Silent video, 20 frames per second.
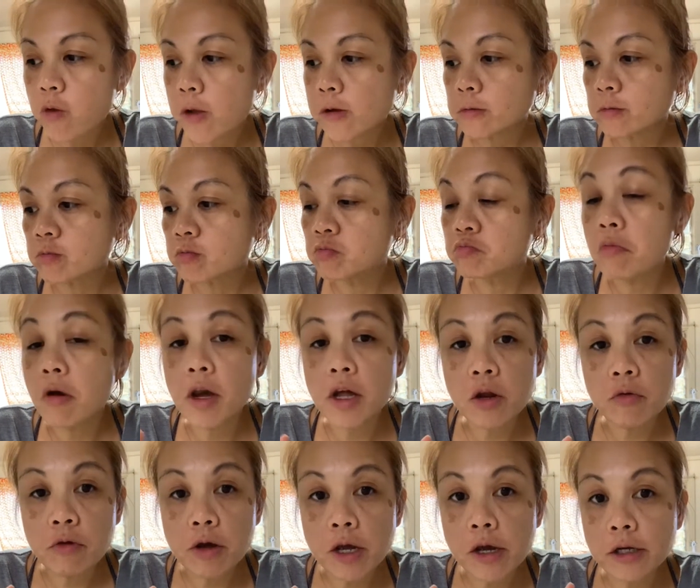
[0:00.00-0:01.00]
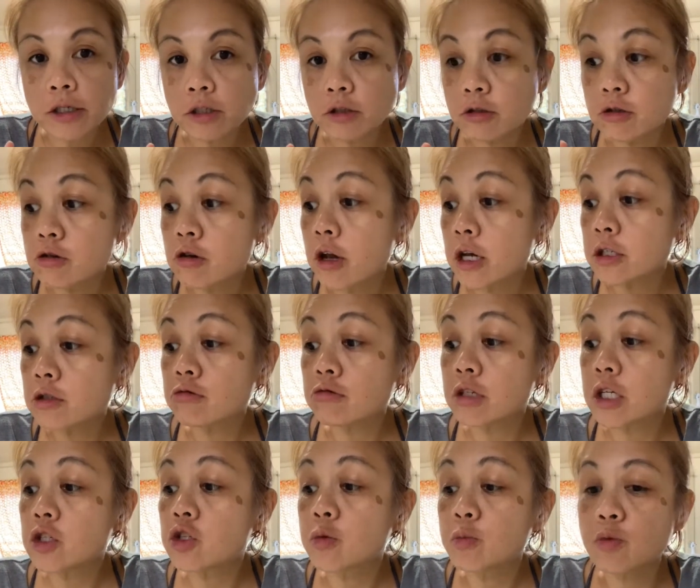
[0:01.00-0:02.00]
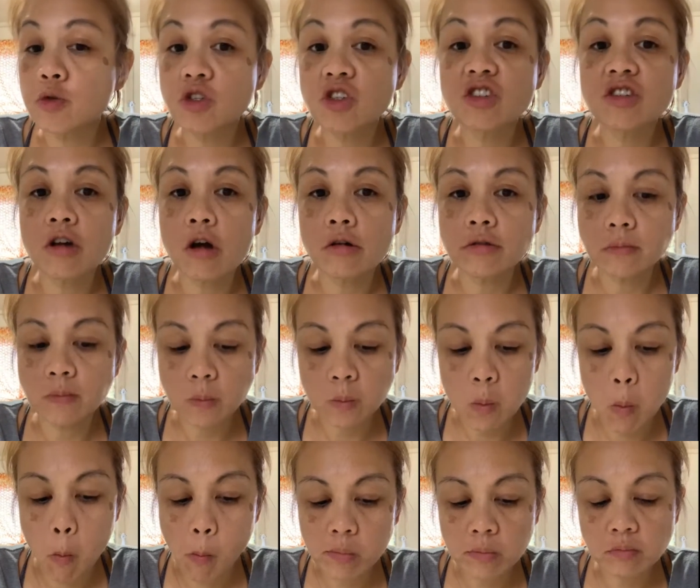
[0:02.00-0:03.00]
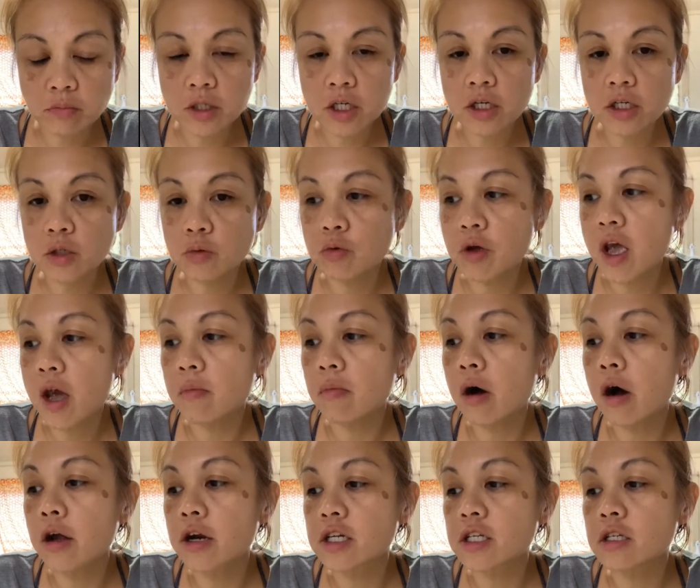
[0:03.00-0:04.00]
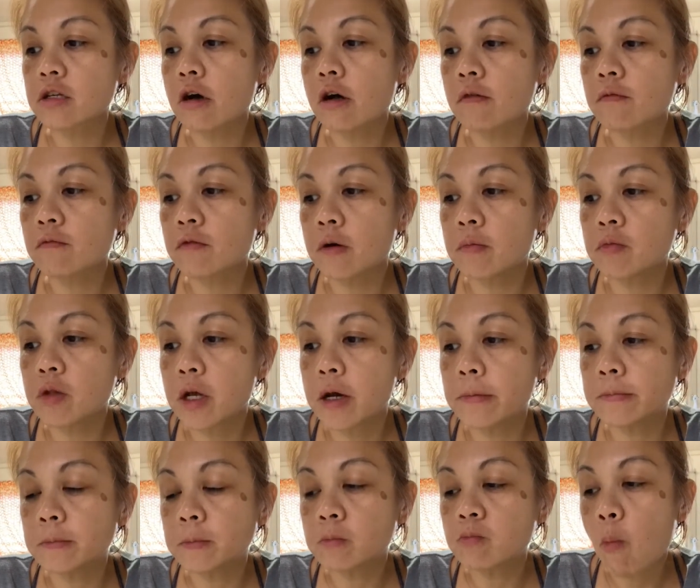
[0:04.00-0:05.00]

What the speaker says: And by the way, guys, you guys don't need to put salt because we have all the salt from the